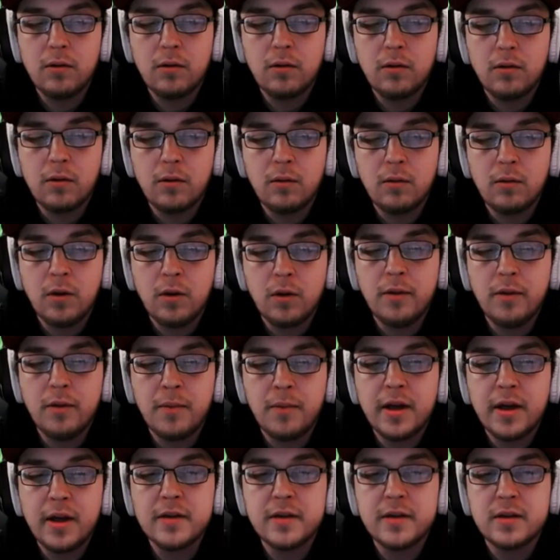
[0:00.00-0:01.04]
one of the
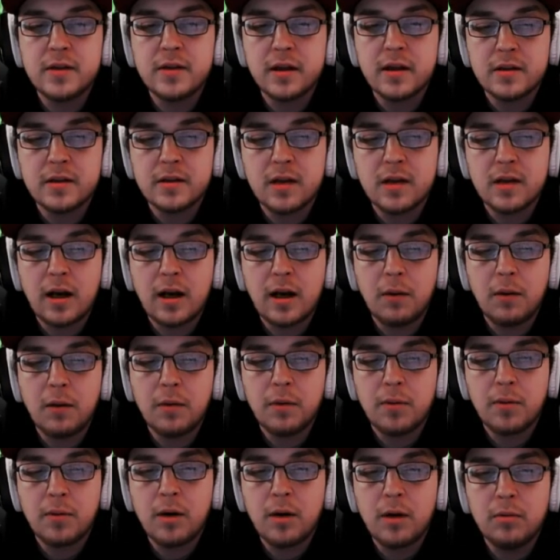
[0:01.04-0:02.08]
biggest things that I would
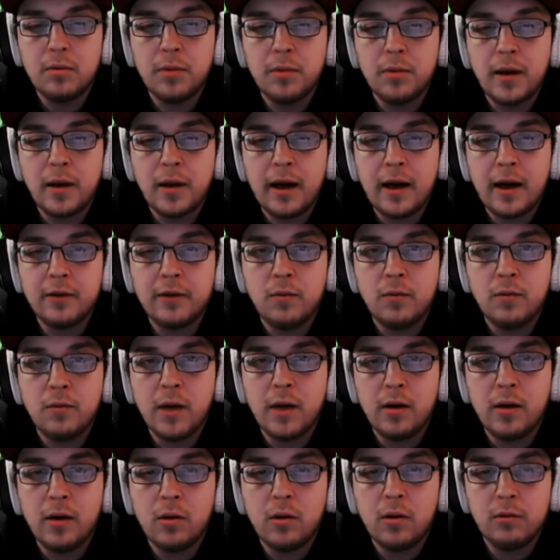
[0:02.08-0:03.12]
probably add to my
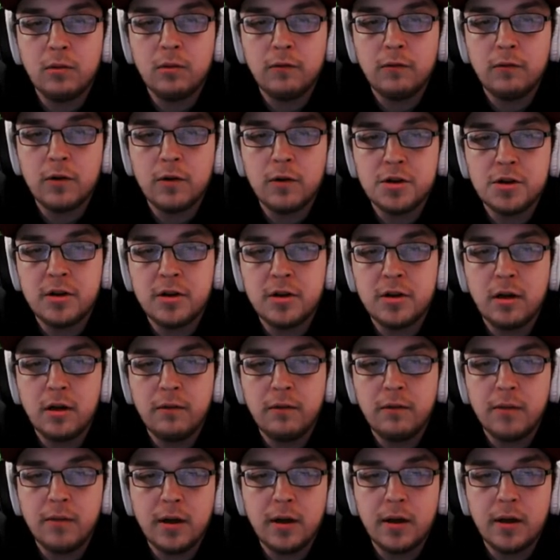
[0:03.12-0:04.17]
own version of
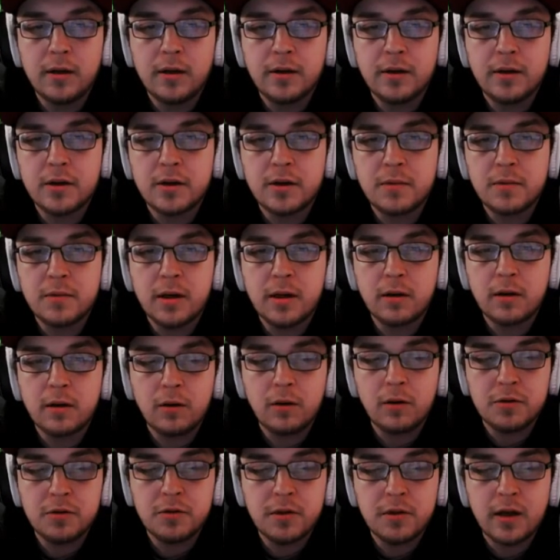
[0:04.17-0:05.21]
my Duskmane
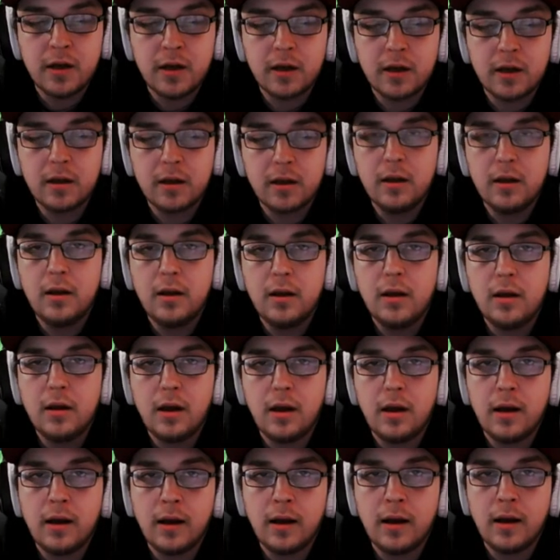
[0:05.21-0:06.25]
Necrozma deck,
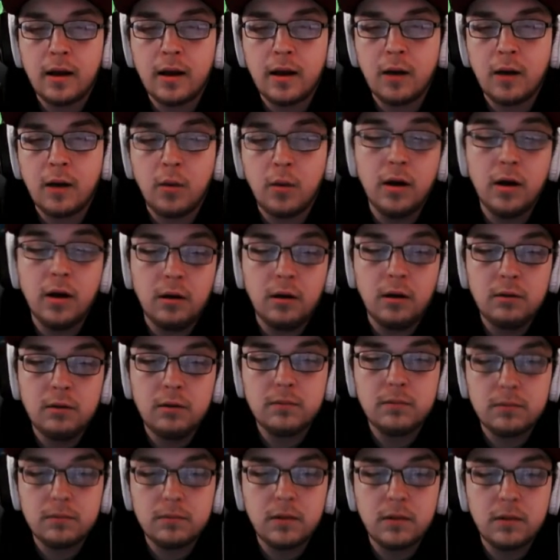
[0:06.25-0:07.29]
and I will
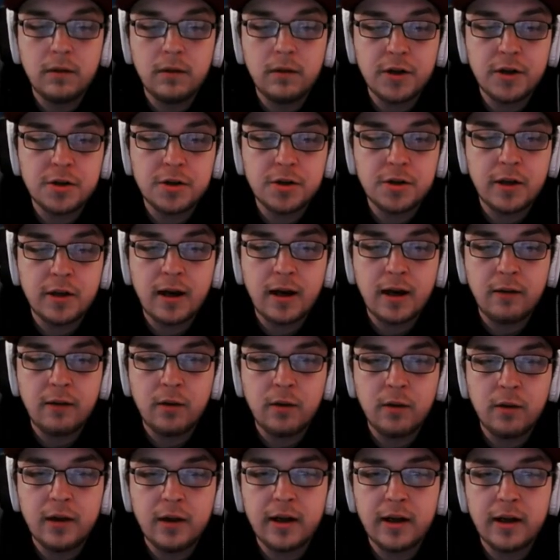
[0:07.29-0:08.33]
eventually have
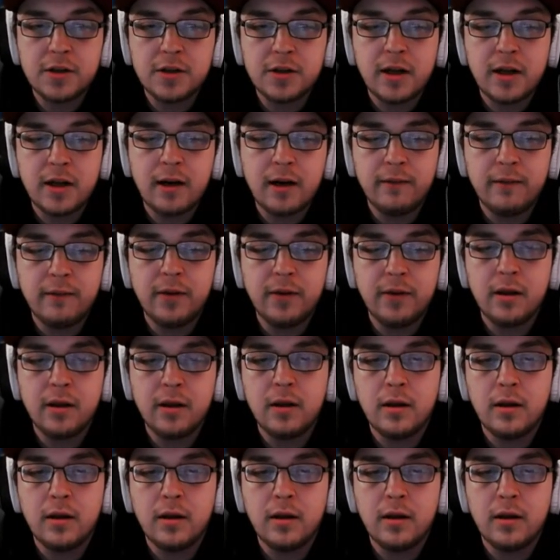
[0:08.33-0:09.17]
one. I actually have the